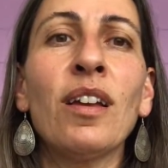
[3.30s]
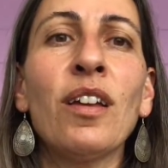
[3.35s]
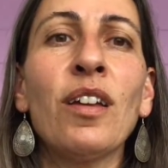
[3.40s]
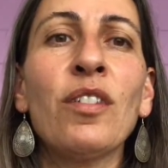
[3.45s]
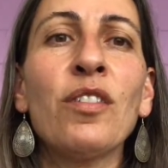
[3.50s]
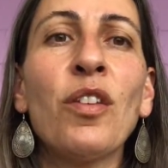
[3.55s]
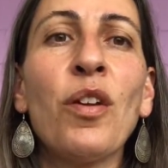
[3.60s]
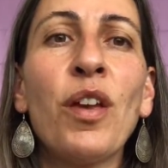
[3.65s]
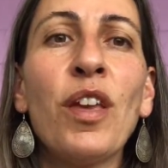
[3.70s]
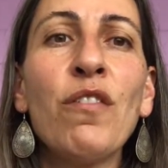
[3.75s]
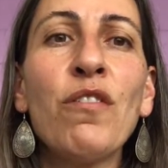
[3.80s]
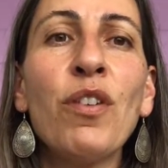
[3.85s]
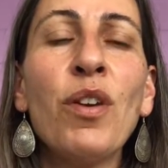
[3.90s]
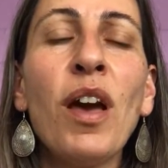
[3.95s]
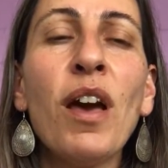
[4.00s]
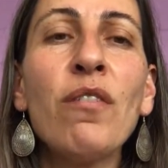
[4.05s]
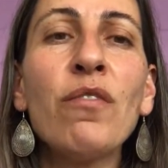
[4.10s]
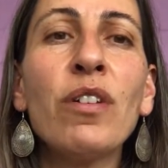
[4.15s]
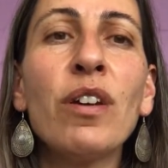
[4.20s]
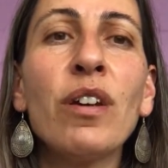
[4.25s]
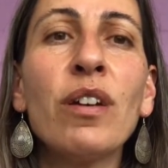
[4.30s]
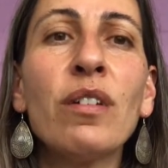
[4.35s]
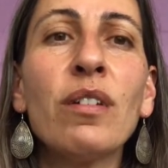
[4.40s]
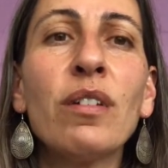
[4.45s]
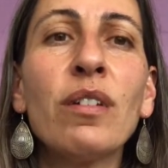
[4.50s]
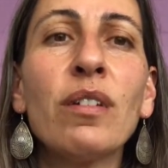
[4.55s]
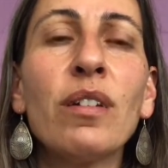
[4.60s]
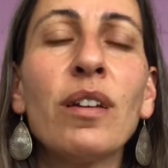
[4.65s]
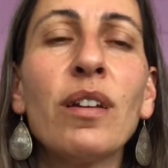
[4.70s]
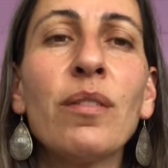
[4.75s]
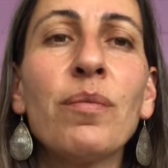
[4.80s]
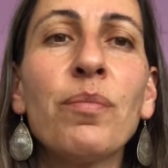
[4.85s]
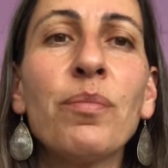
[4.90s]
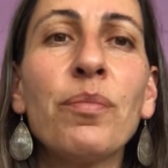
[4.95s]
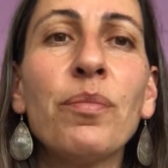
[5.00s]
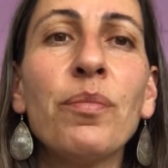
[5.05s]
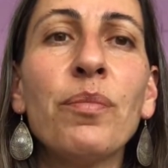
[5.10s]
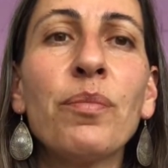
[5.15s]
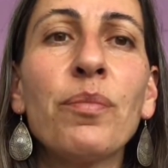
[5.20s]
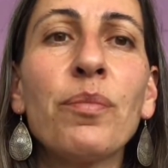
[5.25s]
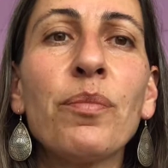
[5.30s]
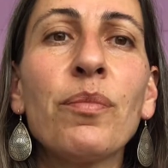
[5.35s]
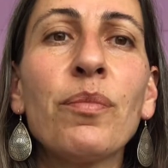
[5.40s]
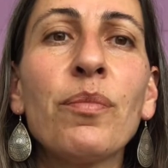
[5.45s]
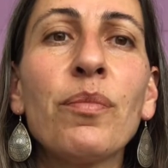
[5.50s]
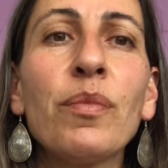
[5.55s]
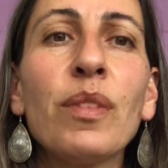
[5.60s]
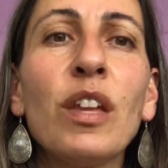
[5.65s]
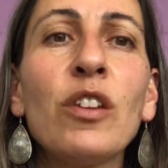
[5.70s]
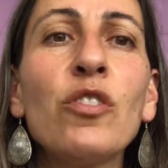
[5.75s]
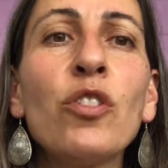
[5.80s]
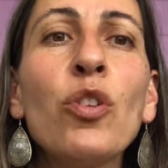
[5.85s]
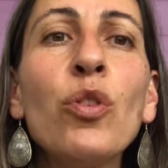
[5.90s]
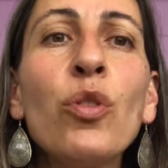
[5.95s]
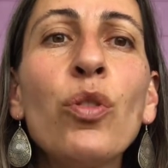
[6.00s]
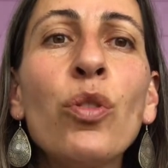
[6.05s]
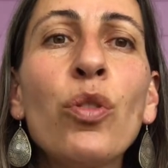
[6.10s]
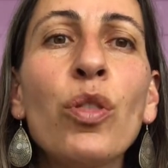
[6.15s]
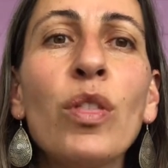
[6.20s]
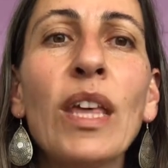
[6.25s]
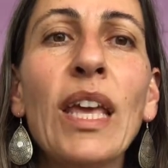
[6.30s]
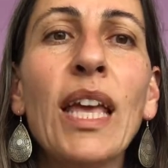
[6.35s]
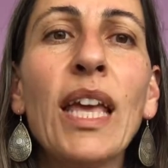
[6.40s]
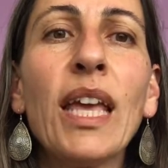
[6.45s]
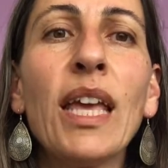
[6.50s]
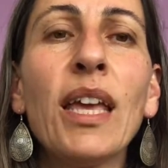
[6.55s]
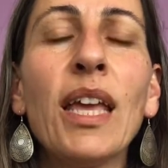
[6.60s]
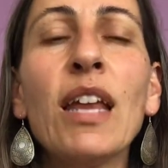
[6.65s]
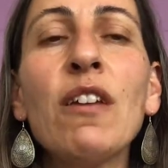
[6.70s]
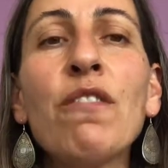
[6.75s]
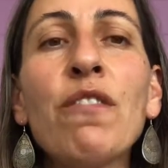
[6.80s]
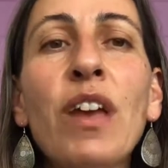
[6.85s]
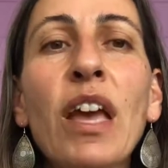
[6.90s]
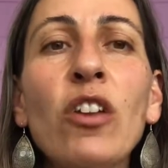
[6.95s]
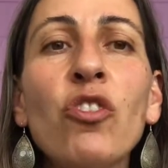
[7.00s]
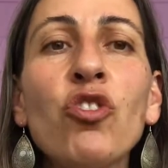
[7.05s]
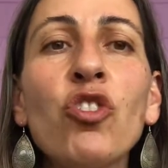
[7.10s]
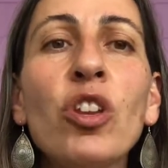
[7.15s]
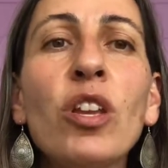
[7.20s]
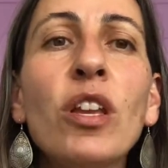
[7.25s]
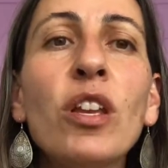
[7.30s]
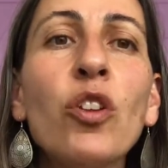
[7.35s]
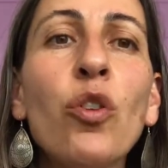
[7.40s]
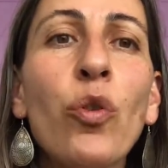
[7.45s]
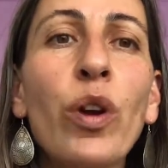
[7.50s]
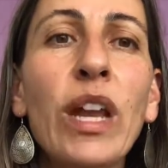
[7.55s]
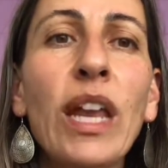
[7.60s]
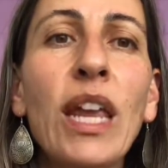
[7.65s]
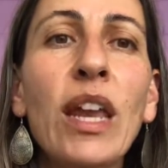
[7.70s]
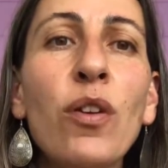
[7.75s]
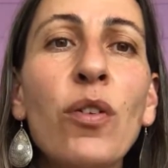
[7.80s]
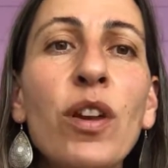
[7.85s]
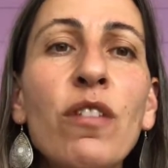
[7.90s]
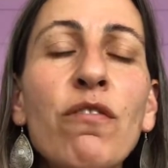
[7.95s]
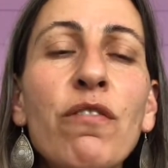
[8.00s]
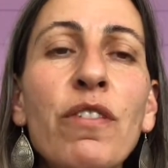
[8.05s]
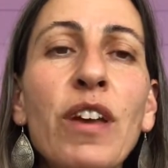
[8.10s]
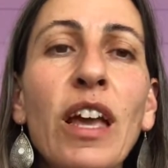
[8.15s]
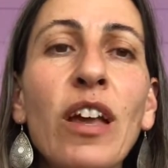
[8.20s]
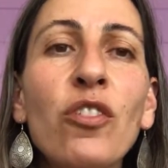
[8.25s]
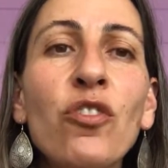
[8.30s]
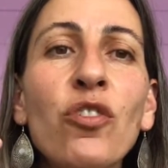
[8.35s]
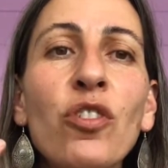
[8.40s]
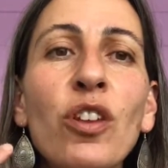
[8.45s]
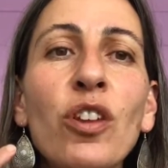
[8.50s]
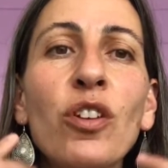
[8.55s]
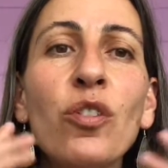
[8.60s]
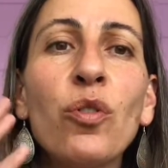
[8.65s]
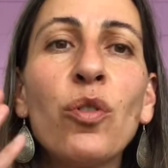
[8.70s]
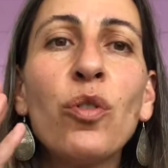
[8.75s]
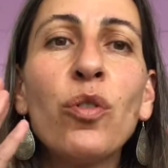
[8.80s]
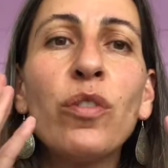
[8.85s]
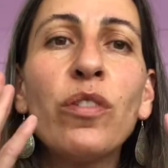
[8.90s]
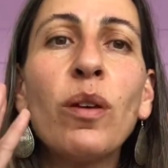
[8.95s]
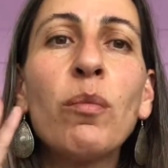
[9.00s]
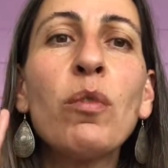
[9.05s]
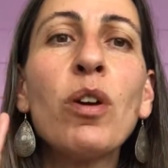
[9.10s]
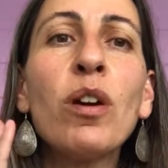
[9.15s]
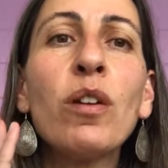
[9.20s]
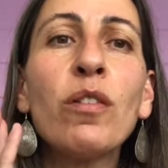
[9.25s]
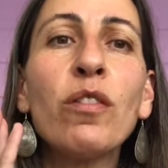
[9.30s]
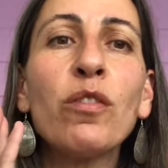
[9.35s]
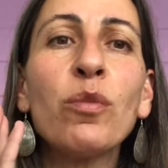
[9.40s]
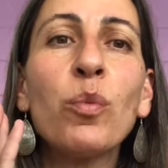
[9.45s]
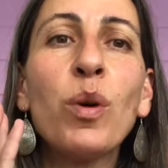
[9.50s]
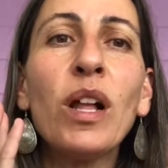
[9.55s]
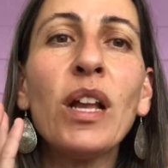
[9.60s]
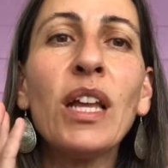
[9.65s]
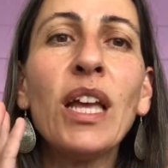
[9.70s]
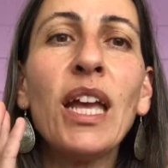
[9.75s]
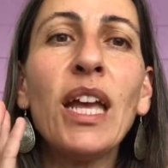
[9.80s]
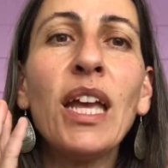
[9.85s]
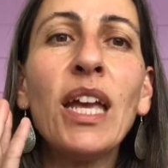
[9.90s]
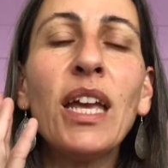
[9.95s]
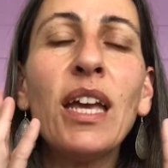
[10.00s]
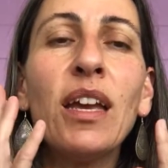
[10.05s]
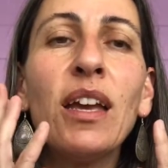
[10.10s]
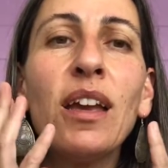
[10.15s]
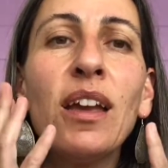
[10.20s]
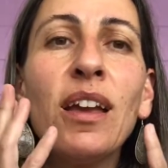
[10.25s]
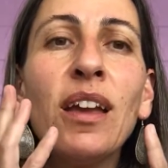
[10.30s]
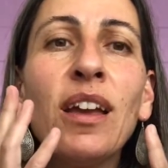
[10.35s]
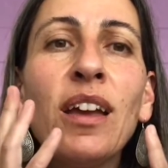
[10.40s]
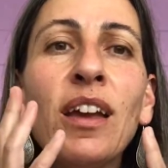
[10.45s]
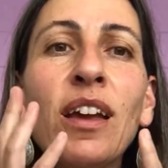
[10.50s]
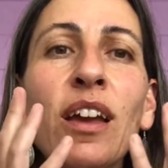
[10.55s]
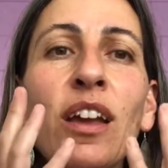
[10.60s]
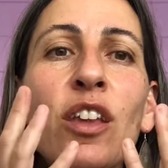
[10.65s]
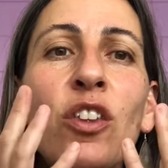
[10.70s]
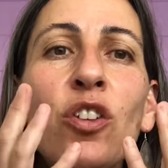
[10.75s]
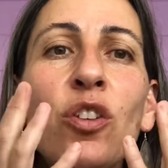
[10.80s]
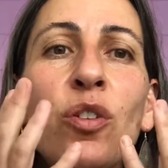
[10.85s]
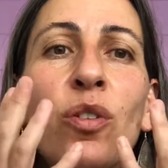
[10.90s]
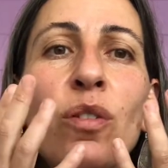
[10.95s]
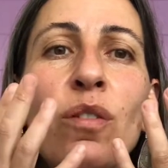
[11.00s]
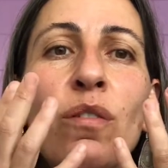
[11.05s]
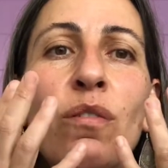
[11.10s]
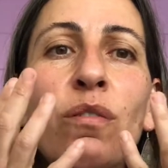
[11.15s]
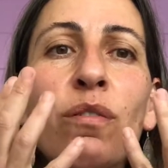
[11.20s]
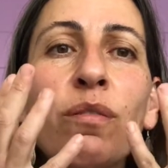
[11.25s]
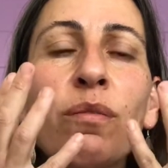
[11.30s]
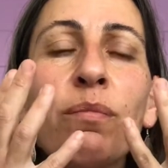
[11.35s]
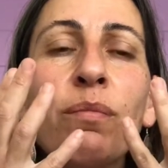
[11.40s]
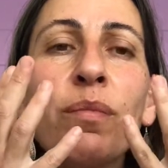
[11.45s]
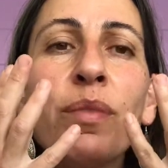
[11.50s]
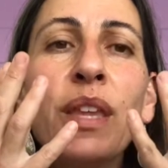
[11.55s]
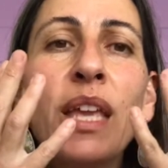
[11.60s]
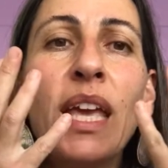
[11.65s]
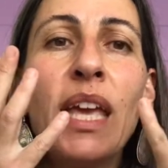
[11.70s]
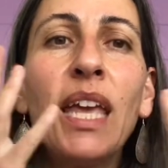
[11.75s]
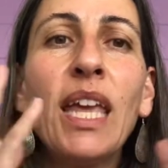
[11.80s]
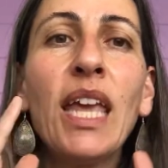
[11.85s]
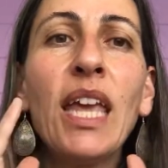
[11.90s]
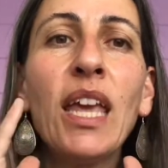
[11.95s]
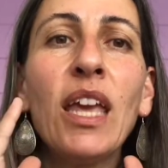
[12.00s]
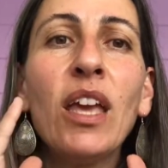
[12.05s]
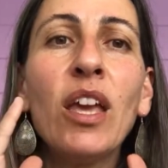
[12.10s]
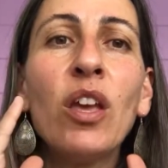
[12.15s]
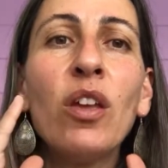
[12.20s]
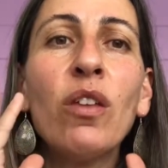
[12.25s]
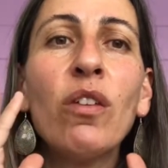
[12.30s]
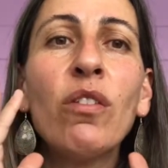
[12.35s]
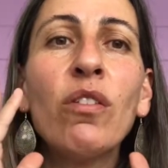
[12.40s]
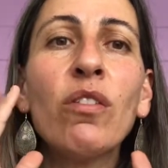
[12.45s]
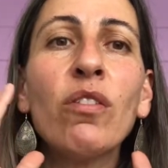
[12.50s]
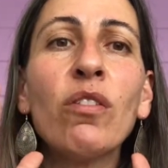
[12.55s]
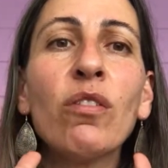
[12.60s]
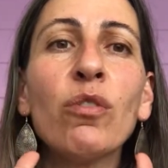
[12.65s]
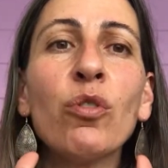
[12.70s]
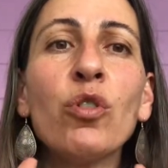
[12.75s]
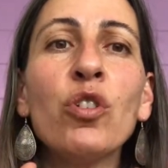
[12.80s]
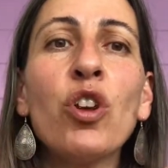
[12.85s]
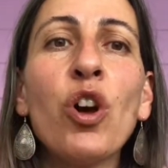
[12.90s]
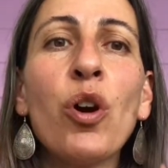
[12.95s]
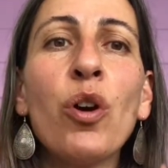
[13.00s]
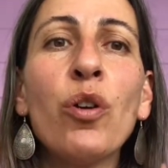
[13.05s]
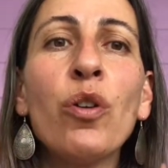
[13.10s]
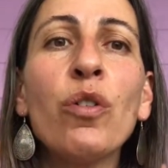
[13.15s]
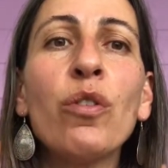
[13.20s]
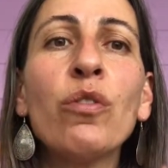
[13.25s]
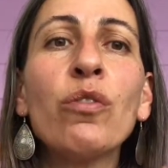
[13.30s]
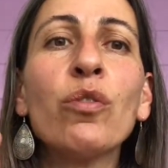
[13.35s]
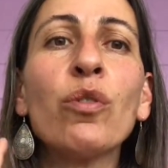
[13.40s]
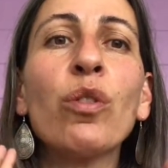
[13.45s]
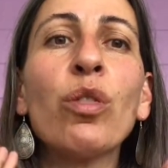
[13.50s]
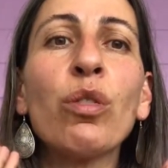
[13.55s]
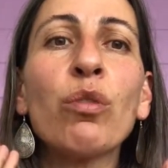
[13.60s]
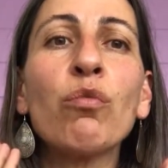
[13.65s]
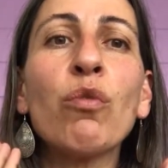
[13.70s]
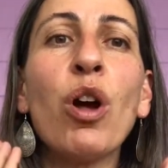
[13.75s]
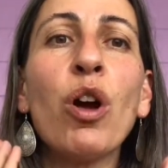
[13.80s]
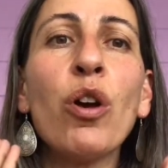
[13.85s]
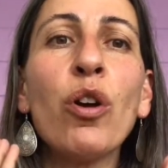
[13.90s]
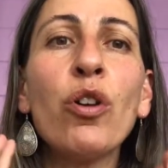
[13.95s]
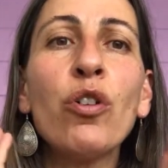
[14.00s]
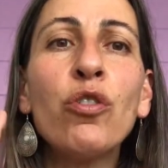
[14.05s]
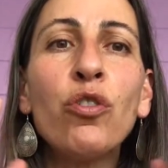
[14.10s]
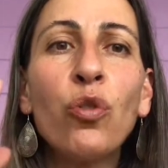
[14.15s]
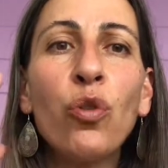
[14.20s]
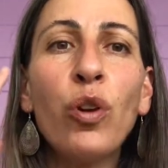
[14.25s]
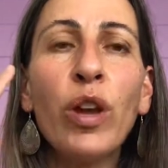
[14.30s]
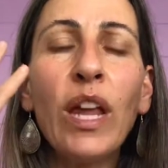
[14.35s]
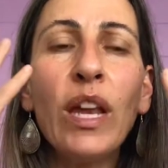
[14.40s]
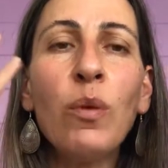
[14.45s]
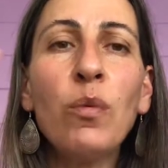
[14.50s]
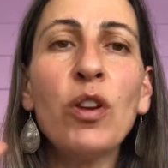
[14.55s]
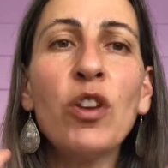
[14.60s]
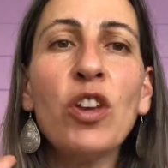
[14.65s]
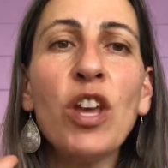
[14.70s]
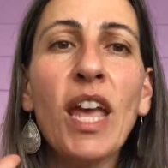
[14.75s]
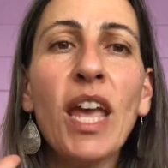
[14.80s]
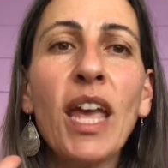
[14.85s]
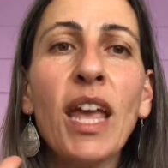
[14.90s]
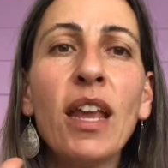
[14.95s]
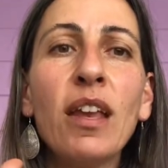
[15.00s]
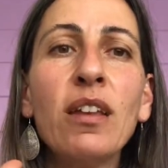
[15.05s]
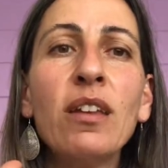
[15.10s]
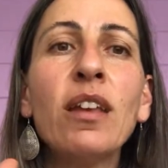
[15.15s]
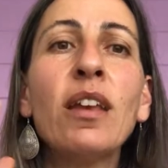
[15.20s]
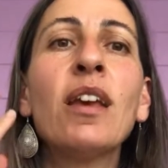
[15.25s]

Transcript: So if you have a tooth infection or an ear infection or some kind of swelling in your ears or nose or throat or anywhere in your head,